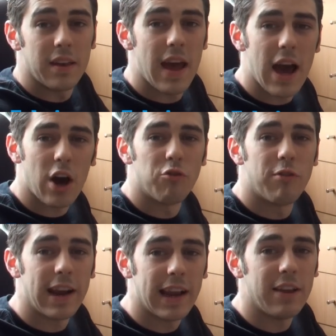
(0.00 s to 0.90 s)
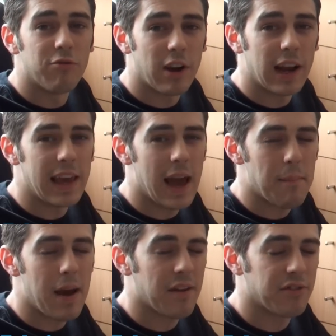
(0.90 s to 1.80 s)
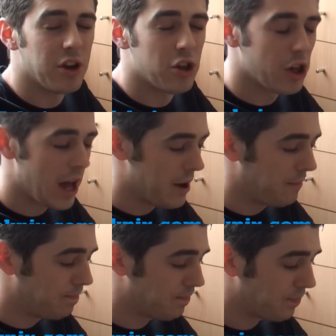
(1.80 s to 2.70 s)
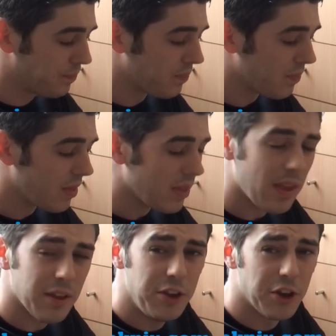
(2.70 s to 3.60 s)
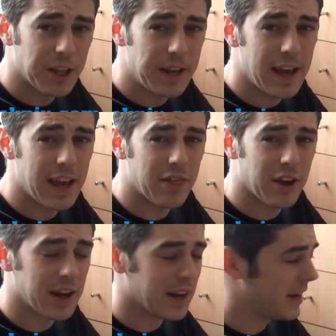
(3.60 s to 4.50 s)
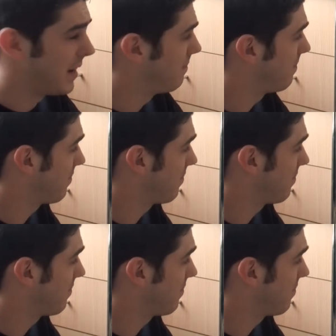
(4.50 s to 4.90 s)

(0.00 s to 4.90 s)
Now I really, really am hacking the shell. You can hear that uh,